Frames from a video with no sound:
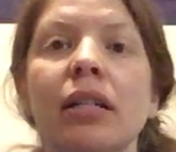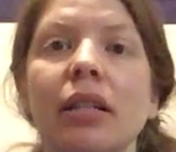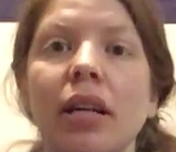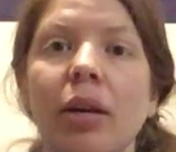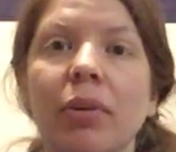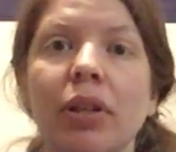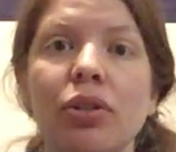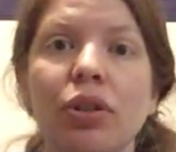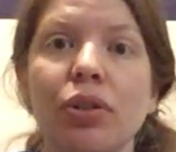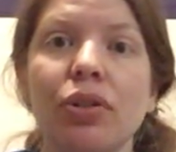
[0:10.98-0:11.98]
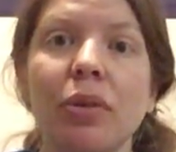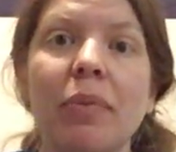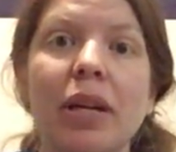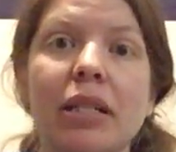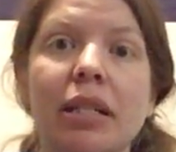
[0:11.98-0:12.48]
Today I'm going to show you some
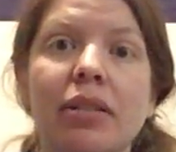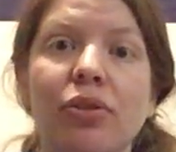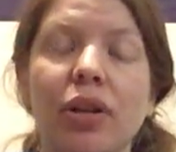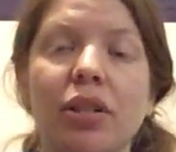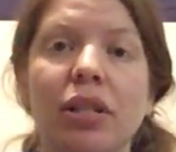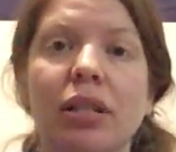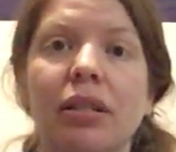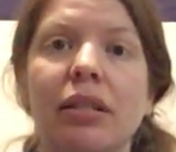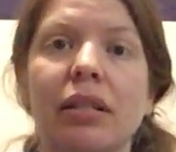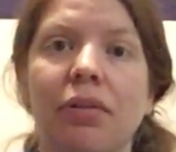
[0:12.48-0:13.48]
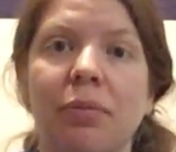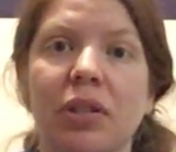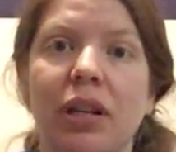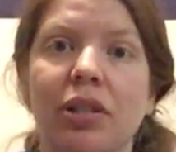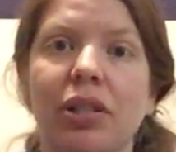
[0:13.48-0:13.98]
basic stretches and
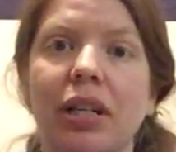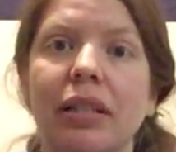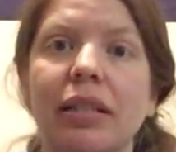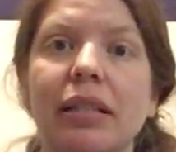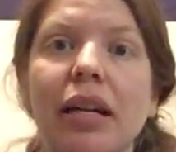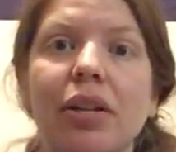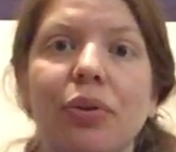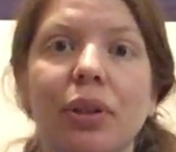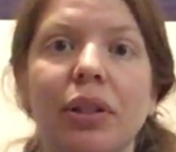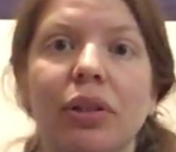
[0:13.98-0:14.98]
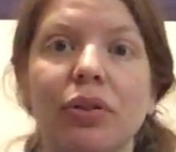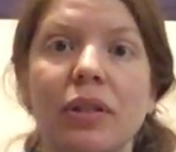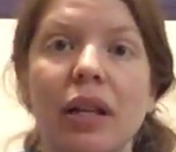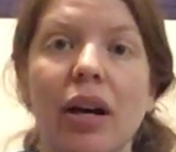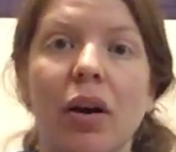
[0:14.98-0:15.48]
self-massage techniques that you can use
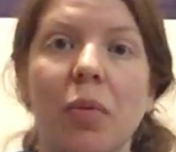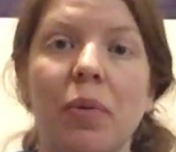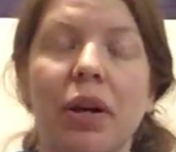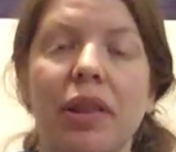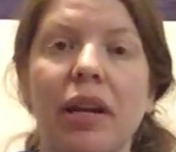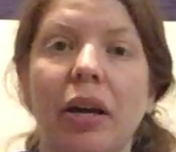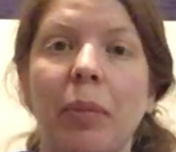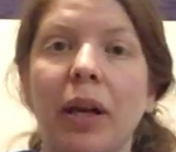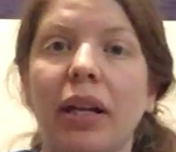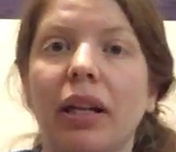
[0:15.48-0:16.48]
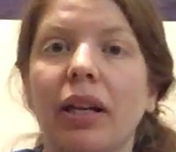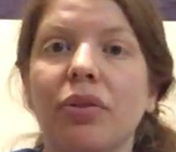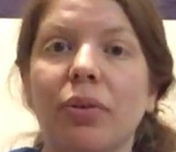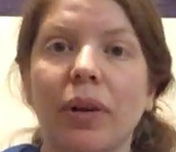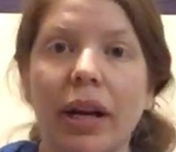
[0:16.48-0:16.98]
to help with neck pain
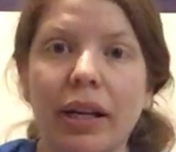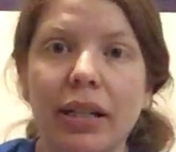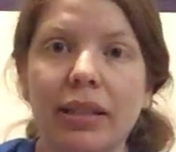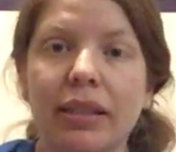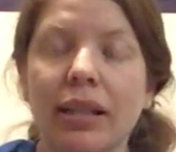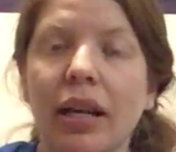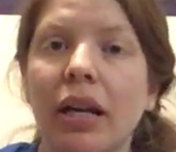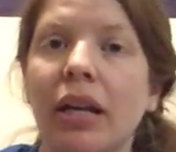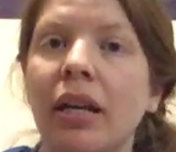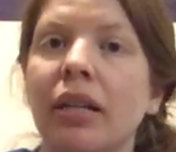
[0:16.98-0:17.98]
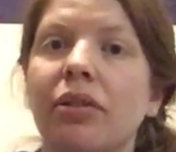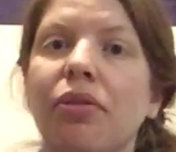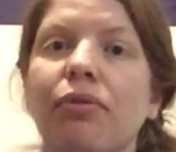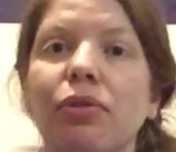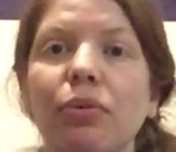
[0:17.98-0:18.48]
and or headaches. So
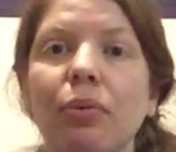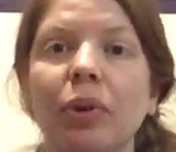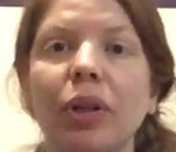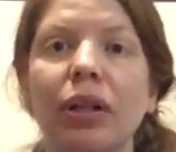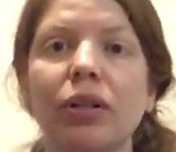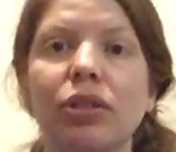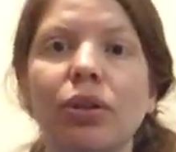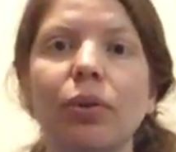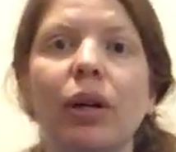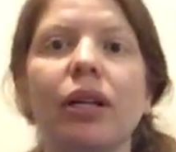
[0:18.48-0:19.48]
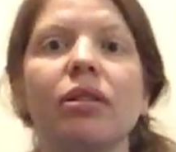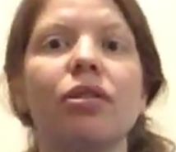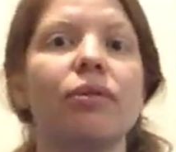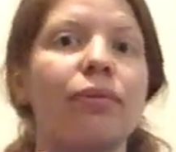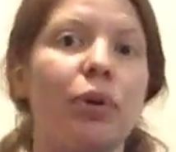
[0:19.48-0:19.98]
the first one we're going to do is
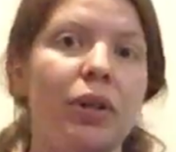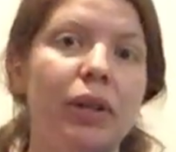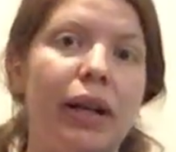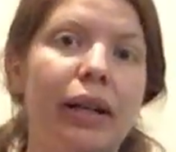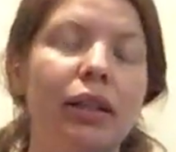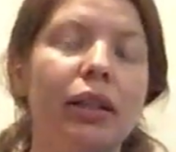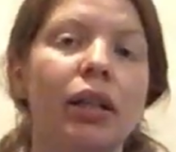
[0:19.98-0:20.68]
for your neck.